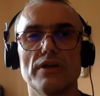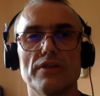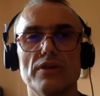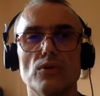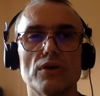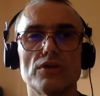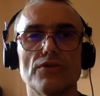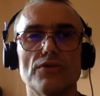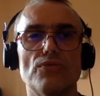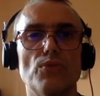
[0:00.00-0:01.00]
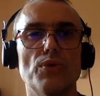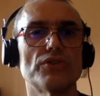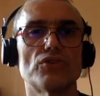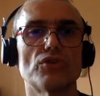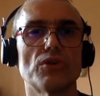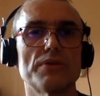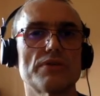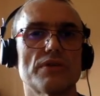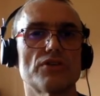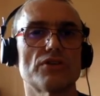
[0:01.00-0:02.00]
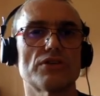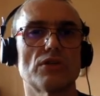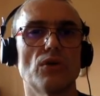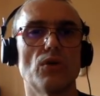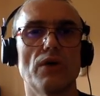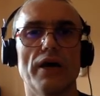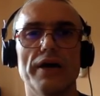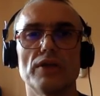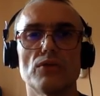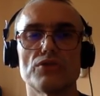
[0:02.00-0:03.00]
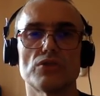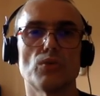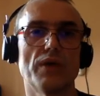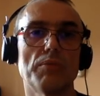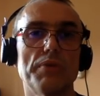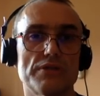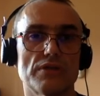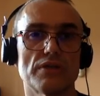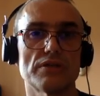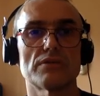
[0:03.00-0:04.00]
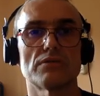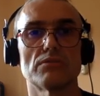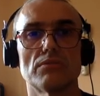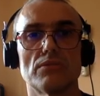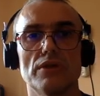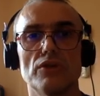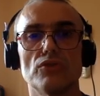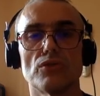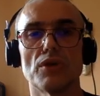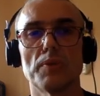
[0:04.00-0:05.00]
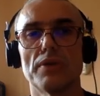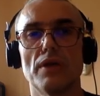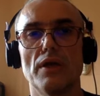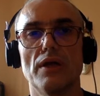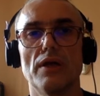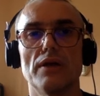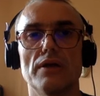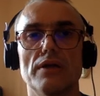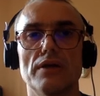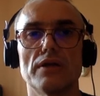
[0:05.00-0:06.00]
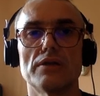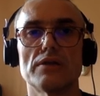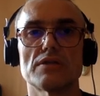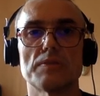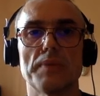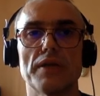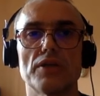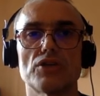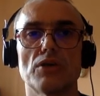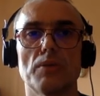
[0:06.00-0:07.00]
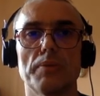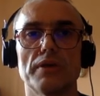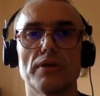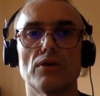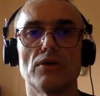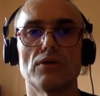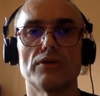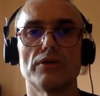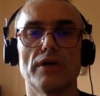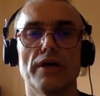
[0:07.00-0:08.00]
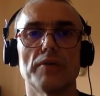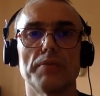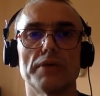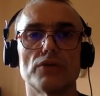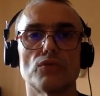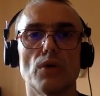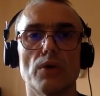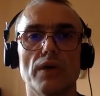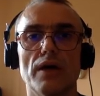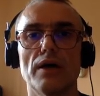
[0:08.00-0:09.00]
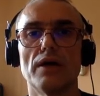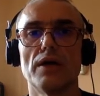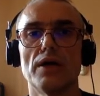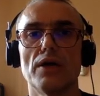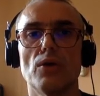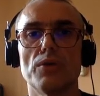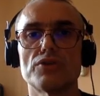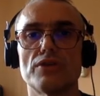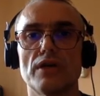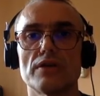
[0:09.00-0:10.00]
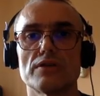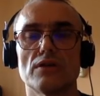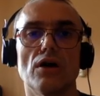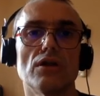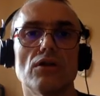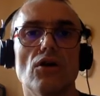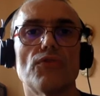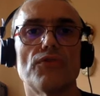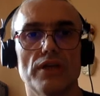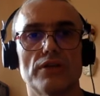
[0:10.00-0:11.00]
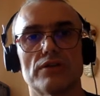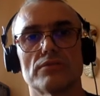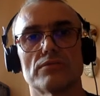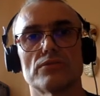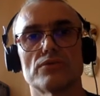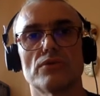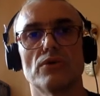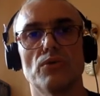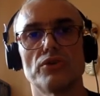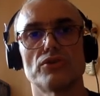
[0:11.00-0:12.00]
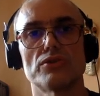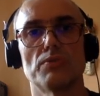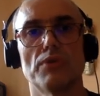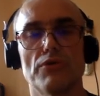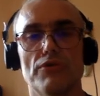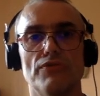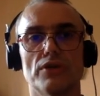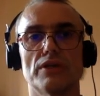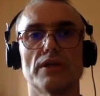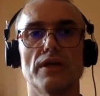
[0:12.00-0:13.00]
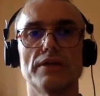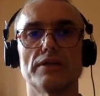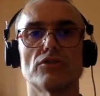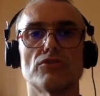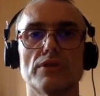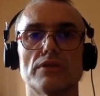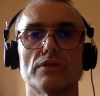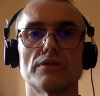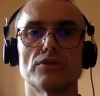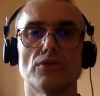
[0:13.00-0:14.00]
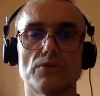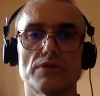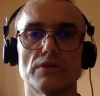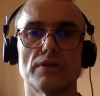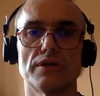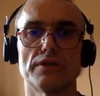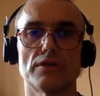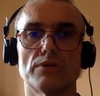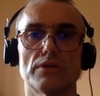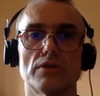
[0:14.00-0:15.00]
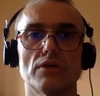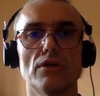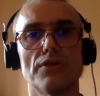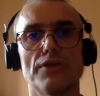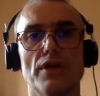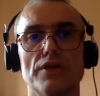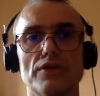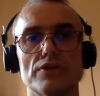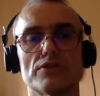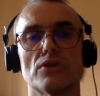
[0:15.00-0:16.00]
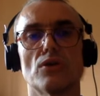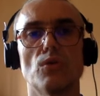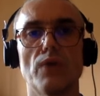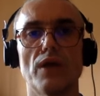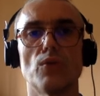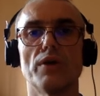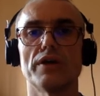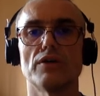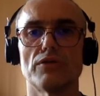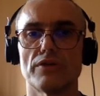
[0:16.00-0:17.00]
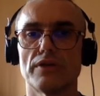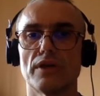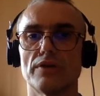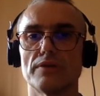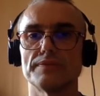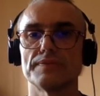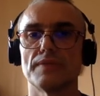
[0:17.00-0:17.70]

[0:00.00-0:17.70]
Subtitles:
in the world of wind turbines, I know just one business in Europe. It is a Spanish company called Iberdrola, which does all of it. So, which is both vertically integrated and horizontally integrated. All the others go one way or the other.